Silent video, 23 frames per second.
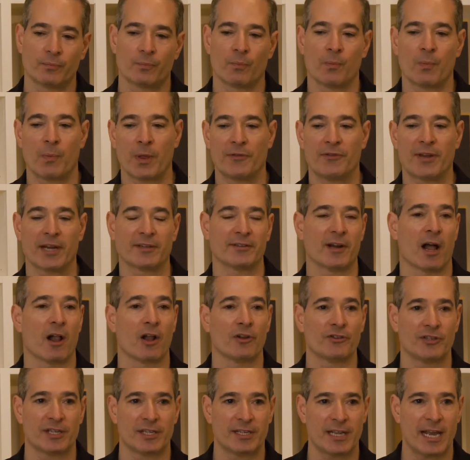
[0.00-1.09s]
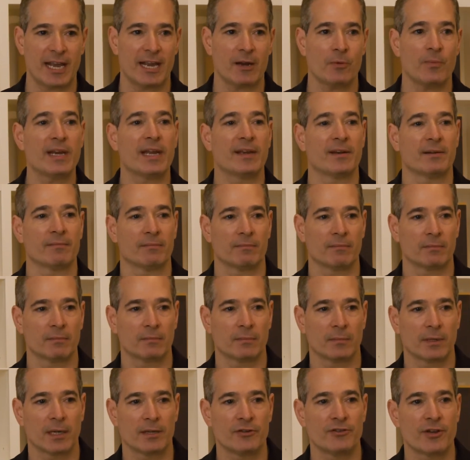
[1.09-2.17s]
with technology today, we can
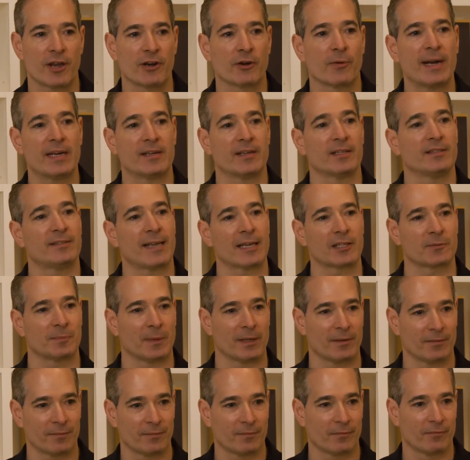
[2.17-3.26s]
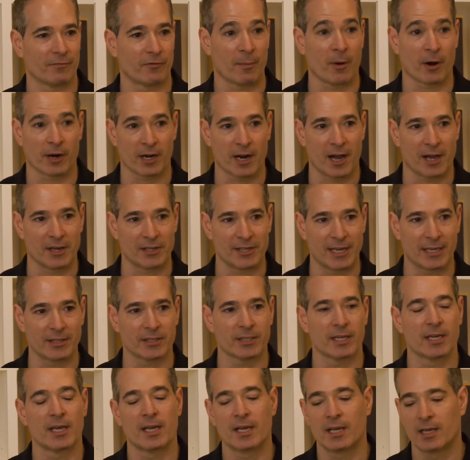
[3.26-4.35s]
generate an assessment from our content
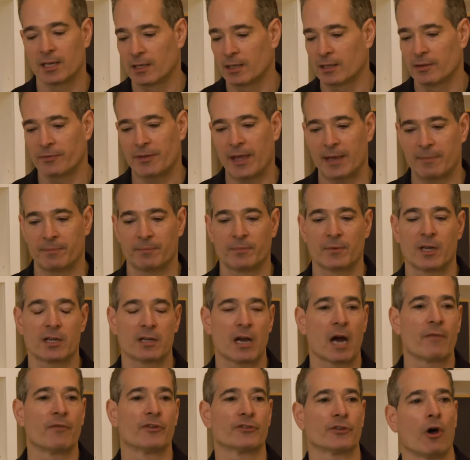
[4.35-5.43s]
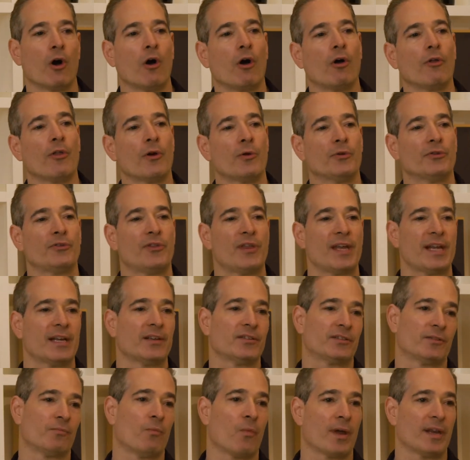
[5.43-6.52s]
that covers all those things
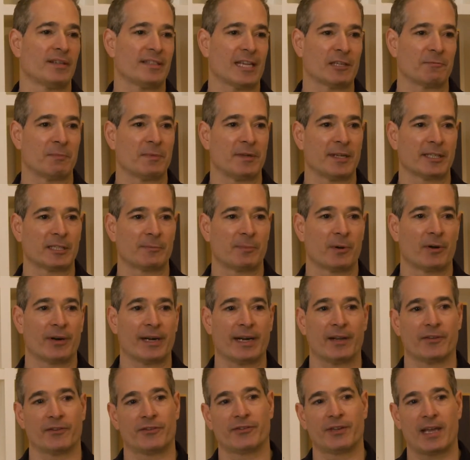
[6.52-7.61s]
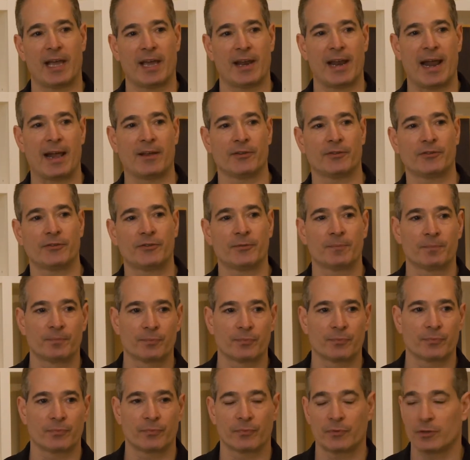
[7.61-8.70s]
in one assessment experience. And as
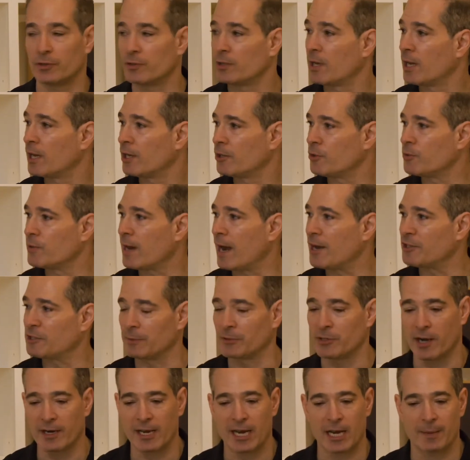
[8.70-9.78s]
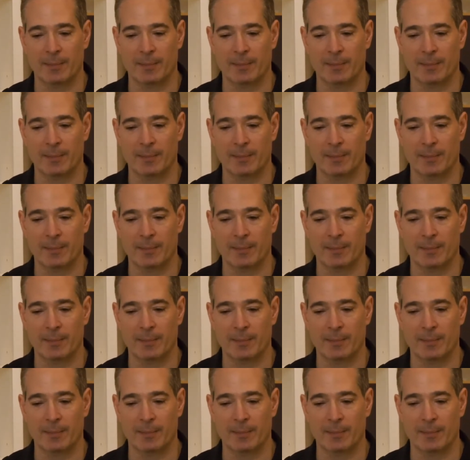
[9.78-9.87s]
you guys have been talking